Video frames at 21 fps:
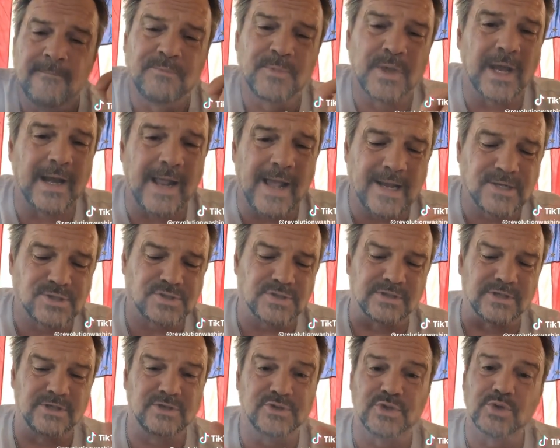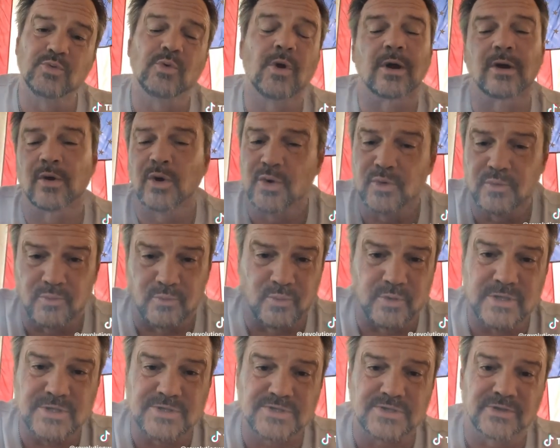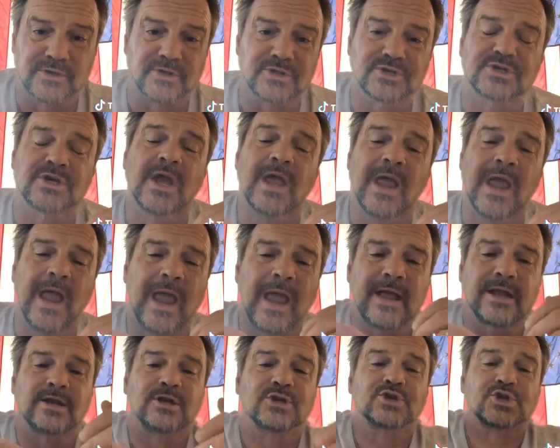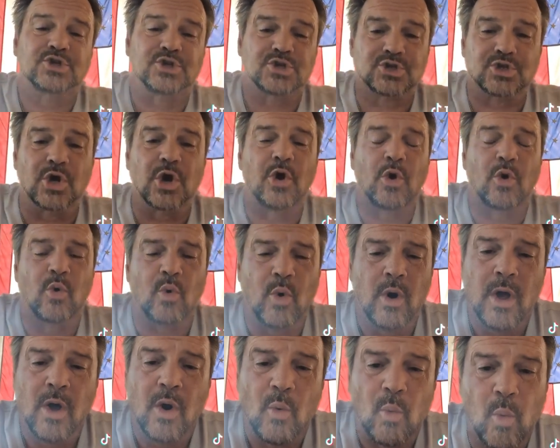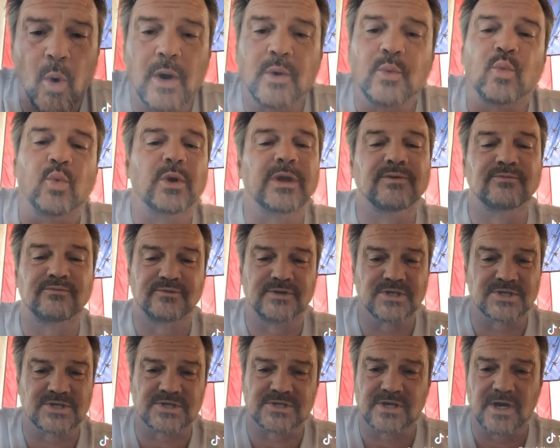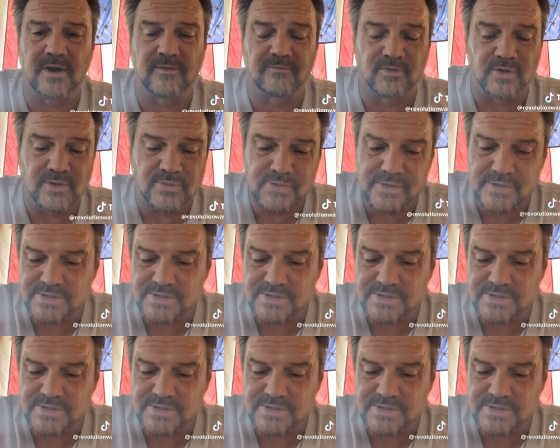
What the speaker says: can actually do our own research and show what we've discovered.